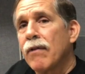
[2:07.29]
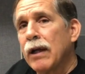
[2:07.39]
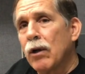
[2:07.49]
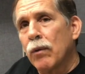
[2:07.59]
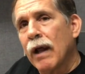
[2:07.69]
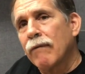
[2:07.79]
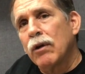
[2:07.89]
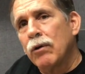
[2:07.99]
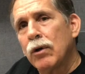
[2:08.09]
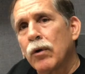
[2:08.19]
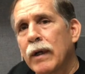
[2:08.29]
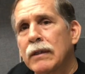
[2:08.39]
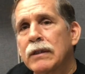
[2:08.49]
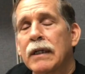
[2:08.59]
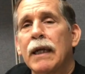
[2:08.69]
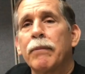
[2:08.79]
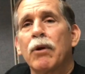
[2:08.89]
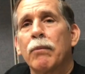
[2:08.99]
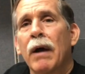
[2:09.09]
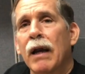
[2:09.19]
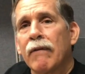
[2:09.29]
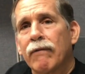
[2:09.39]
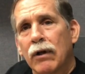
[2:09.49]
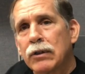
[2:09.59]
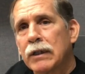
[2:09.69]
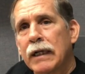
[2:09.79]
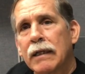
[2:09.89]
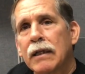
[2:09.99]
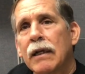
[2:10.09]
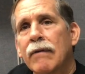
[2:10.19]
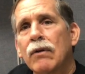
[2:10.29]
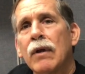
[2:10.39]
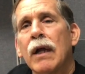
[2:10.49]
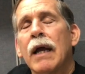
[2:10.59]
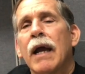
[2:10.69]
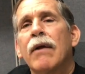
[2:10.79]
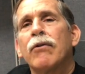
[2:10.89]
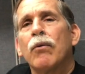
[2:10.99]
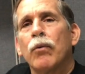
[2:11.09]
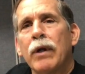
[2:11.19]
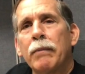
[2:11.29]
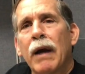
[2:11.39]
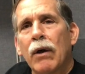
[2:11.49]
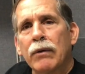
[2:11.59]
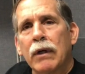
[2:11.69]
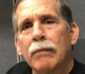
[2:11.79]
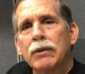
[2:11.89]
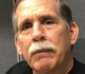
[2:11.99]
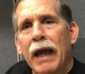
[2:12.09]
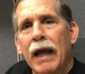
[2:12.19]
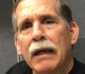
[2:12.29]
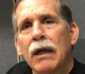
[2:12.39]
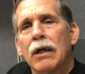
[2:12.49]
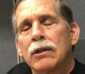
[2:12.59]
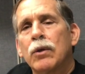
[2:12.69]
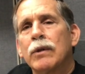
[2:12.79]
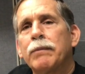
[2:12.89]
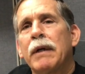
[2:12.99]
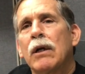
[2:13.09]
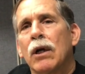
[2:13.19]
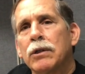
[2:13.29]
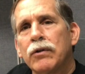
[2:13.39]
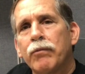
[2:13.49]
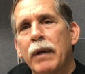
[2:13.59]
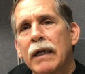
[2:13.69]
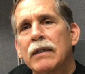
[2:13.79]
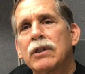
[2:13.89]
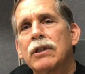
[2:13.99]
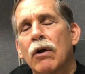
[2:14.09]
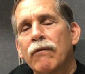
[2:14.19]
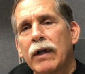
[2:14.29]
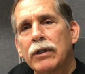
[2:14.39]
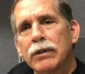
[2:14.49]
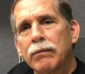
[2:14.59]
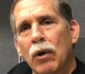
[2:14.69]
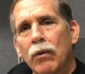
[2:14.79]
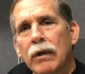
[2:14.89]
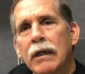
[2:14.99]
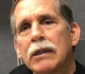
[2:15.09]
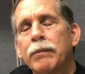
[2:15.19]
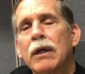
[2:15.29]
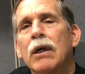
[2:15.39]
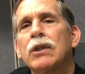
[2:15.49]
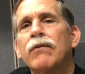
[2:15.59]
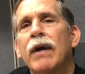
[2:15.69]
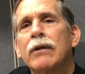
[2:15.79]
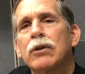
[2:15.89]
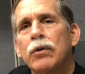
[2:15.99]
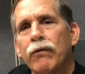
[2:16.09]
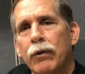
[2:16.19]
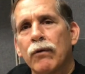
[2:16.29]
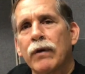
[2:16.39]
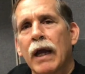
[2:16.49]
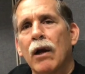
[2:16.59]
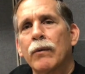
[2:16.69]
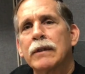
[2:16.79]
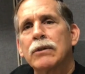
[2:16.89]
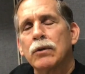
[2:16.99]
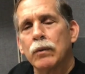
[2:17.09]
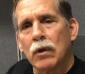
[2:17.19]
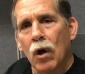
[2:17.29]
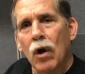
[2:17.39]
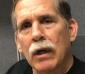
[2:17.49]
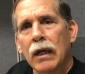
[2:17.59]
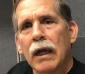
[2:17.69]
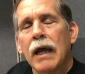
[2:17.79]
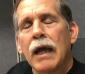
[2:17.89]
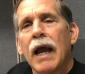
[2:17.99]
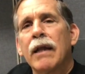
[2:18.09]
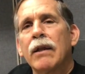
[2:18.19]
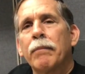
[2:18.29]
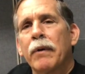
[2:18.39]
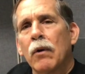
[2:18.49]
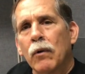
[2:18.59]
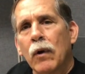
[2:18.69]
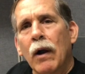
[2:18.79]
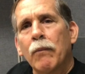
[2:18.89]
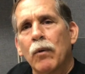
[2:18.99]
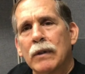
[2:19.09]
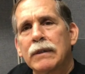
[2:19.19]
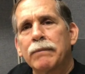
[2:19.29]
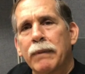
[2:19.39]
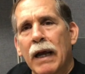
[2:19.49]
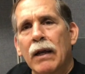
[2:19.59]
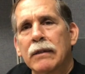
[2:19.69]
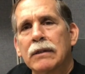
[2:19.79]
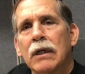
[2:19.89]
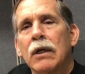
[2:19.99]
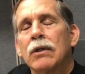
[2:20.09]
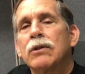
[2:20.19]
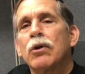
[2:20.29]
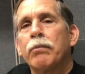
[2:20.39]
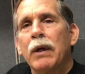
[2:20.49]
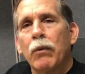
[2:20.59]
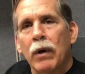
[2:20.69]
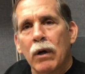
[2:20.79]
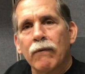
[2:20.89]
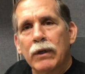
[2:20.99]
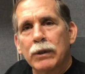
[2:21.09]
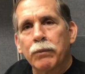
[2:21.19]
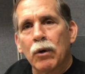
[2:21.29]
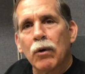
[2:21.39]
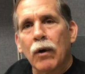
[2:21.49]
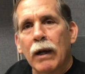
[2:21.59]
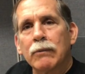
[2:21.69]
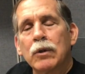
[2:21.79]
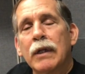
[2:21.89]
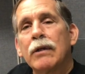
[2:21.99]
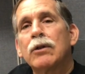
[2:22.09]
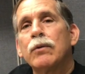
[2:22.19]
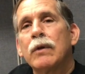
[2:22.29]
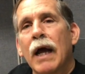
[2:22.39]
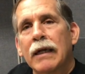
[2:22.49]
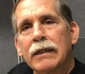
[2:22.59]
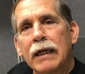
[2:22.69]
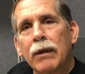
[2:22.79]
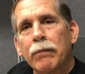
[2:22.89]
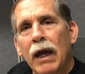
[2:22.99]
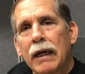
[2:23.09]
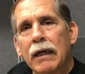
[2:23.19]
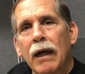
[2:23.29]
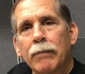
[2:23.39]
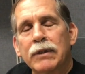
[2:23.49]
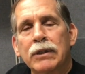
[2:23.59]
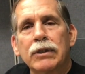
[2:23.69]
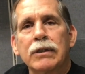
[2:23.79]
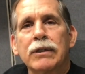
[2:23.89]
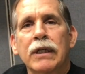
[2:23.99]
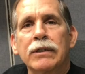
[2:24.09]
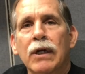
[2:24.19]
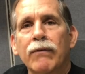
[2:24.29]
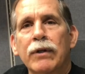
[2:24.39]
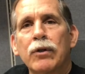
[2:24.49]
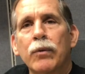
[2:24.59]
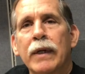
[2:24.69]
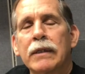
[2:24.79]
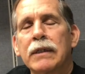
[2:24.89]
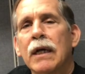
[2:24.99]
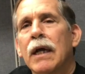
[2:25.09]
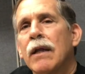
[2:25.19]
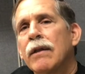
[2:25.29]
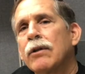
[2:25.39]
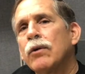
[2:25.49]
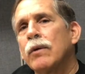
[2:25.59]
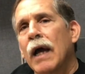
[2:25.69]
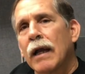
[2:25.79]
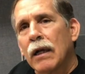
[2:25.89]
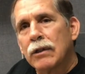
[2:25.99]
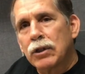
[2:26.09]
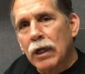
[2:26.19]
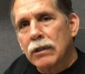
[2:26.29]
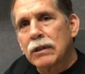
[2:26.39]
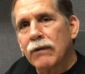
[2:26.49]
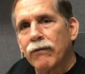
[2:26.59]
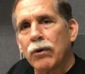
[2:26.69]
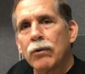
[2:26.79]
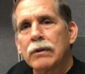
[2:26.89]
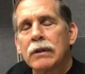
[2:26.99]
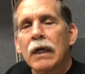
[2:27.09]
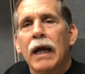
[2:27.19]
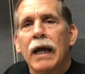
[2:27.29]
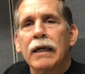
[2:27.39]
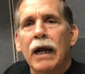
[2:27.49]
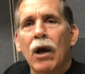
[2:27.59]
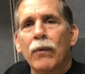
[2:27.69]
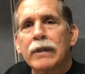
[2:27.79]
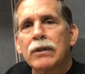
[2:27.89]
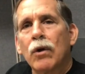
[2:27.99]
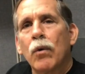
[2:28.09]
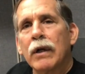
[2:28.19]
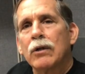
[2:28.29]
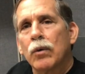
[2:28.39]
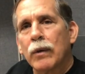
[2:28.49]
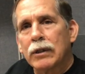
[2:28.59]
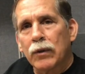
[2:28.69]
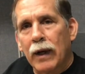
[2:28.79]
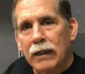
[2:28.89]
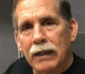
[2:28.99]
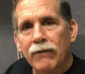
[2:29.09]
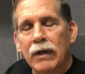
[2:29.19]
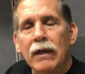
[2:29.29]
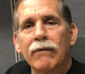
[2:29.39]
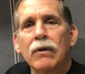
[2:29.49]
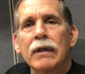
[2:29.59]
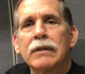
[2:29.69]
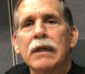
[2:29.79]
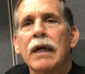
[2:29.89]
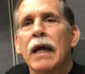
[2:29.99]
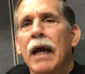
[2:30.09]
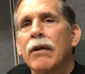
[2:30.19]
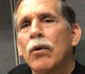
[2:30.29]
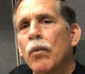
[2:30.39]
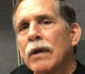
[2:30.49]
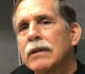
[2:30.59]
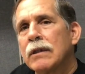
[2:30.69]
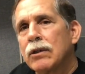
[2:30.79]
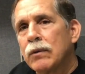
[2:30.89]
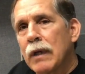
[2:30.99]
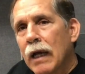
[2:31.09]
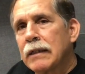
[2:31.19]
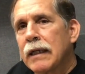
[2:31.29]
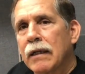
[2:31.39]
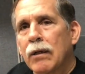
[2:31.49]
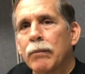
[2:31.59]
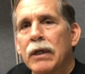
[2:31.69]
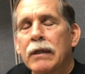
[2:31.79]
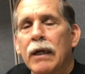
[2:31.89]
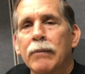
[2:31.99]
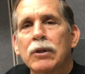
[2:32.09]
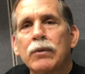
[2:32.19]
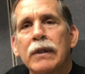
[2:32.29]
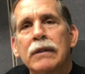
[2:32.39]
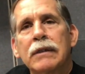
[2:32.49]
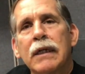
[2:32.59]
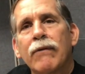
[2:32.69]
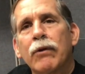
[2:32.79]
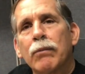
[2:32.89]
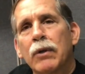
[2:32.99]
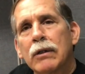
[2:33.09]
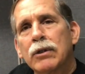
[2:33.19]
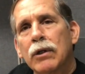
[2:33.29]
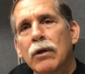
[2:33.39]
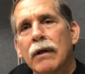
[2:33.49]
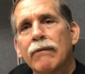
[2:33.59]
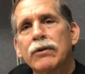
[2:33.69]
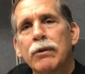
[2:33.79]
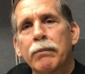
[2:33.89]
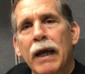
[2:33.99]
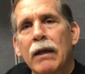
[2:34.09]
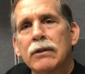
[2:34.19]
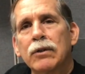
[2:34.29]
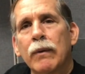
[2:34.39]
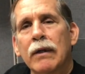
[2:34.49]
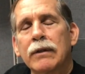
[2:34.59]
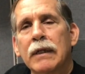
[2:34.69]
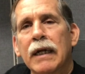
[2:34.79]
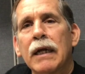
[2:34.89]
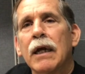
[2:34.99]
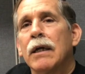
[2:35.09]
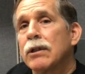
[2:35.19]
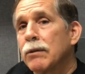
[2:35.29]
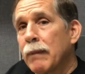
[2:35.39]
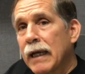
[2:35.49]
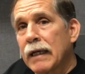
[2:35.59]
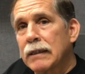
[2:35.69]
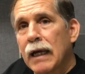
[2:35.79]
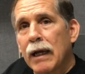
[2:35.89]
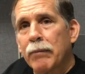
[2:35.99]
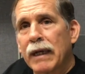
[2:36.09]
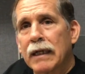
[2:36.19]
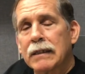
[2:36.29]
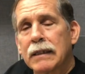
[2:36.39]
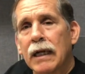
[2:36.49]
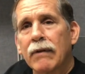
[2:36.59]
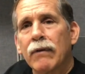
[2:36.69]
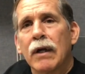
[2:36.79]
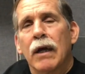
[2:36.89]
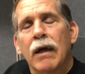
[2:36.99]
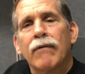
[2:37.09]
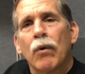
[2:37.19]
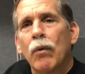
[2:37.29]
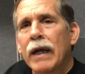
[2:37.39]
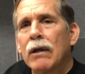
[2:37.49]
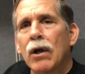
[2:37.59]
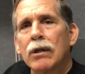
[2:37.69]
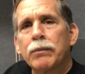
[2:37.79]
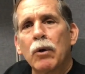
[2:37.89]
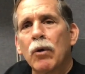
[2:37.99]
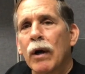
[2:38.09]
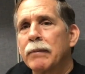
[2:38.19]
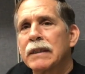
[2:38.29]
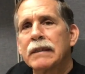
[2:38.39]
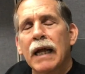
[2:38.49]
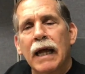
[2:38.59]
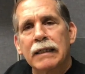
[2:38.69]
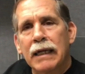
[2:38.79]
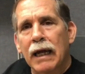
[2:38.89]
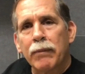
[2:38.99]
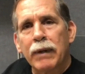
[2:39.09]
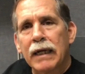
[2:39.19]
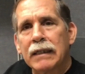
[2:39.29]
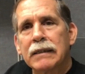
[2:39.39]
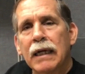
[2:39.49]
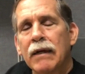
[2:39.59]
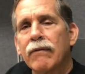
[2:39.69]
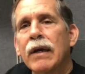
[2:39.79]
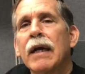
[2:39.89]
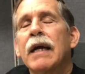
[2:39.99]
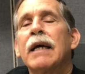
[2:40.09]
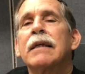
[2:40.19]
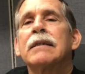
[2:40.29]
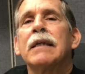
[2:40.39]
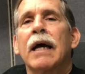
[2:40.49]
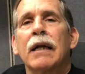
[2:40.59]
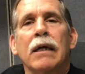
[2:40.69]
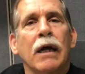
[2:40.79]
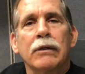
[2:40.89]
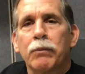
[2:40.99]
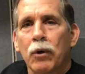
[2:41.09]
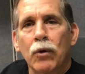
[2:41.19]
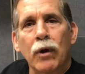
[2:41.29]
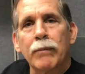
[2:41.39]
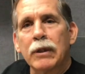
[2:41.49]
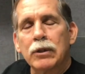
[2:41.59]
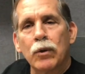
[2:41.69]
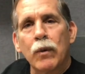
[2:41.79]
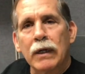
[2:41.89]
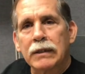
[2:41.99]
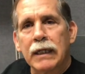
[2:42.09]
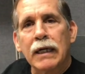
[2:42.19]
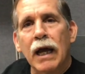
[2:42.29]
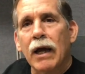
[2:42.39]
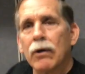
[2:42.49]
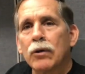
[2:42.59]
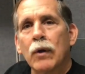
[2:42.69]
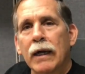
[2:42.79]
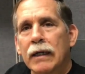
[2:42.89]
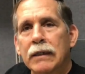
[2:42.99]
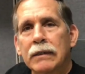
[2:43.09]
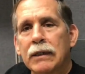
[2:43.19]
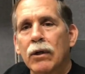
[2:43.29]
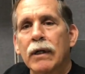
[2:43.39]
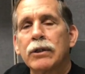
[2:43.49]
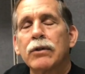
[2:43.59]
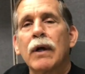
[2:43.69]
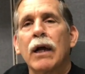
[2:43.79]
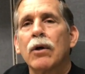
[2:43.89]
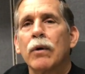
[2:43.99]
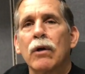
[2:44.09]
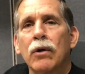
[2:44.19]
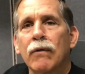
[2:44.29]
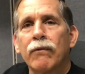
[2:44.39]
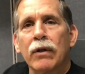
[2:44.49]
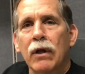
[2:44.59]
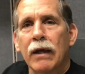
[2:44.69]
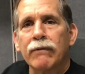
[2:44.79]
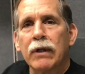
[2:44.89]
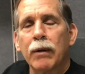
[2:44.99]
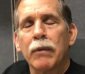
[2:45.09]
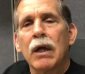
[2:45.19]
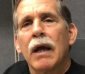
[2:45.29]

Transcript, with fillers: They don't have the nutrients to keep their body functioning at the level, and the rebound comes back. So it's because you've been in starvation mode, it's because you've had too few of calories too long, and the program wasn't balanced. So beware of these programs that do not take a body composition test every two weeks, that do not adjust the foods and calories according to what your activity level is, and the ones that do not take the blood chemistry to see if your blood sugar levels levels are balanced throughout the day to make it diabetic safe. If a weight loss program is not diabetic safe, it is not a program that you want to take on or try to consider, as you're not going to learn for the lifetime.